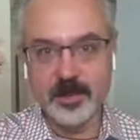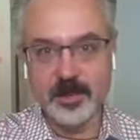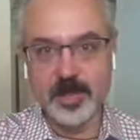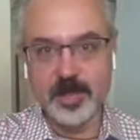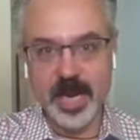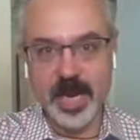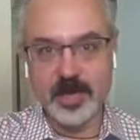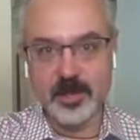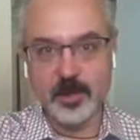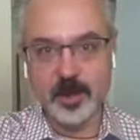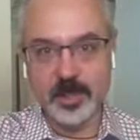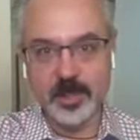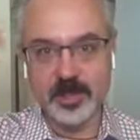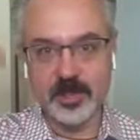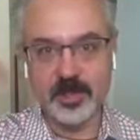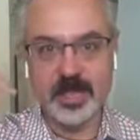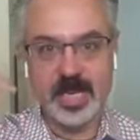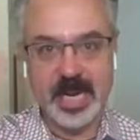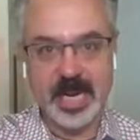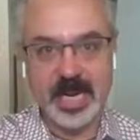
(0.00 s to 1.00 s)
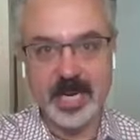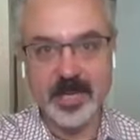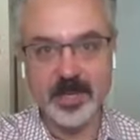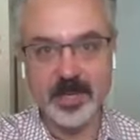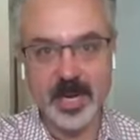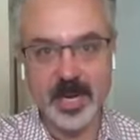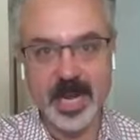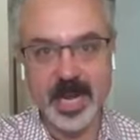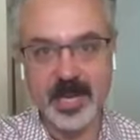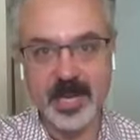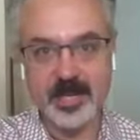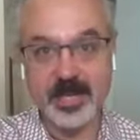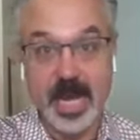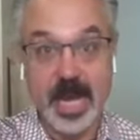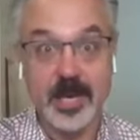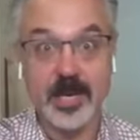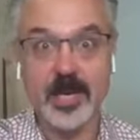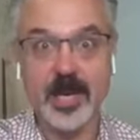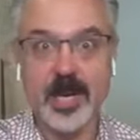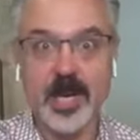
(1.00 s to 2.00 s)
you change what's created in your head,
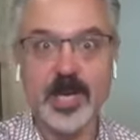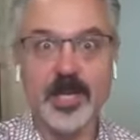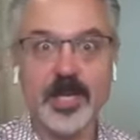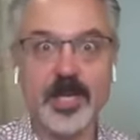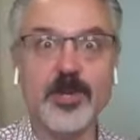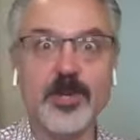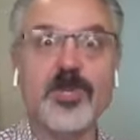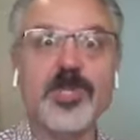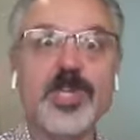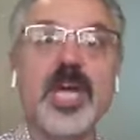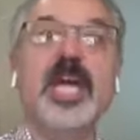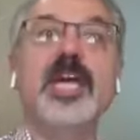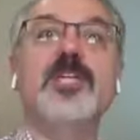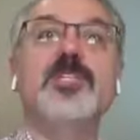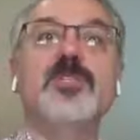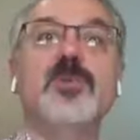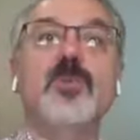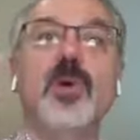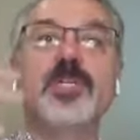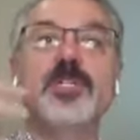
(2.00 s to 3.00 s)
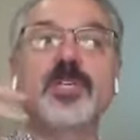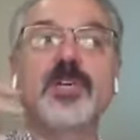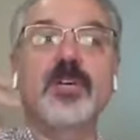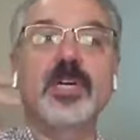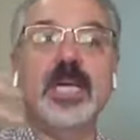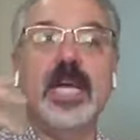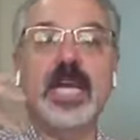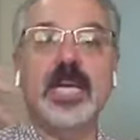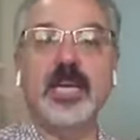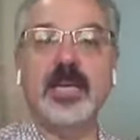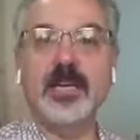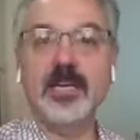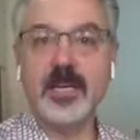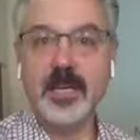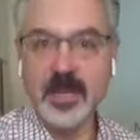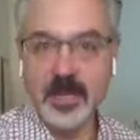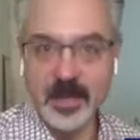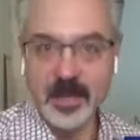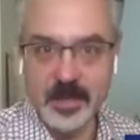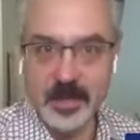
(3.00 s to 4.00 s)
then you change what's created
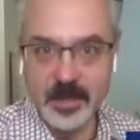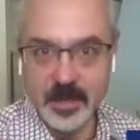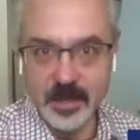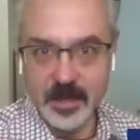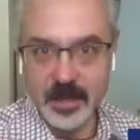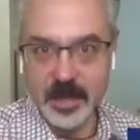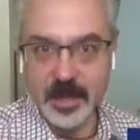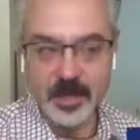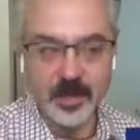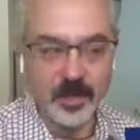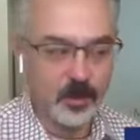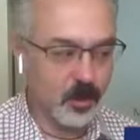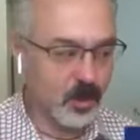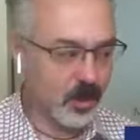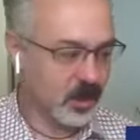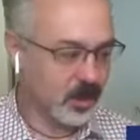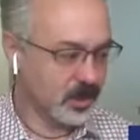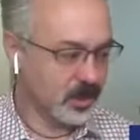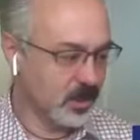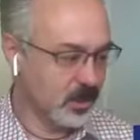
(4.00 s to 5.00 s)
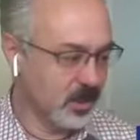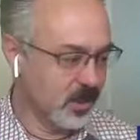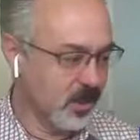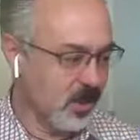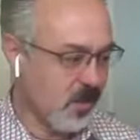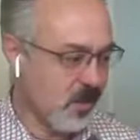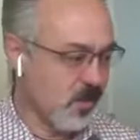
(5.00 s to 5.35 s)
in the world.